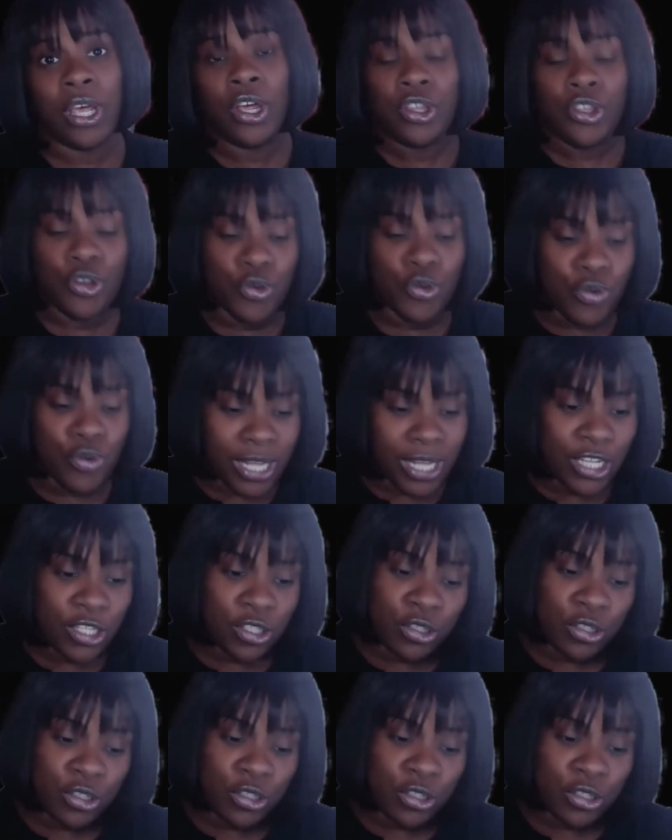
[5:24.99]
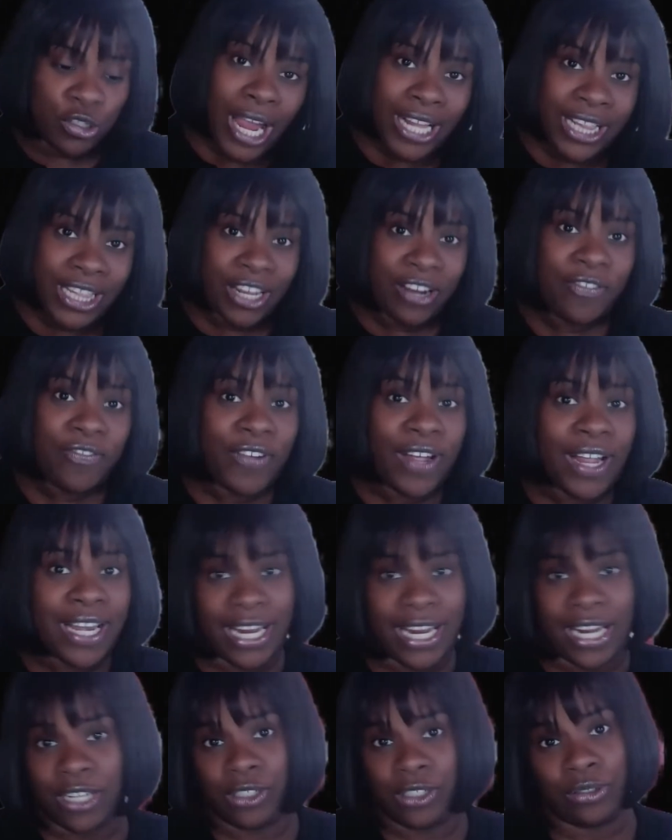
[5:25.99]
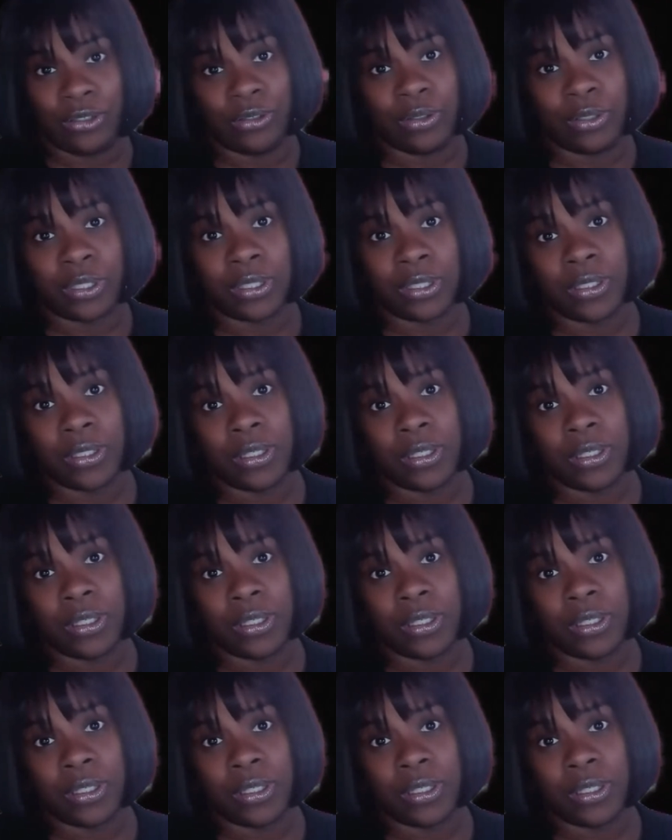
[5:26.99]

You need to track their financials.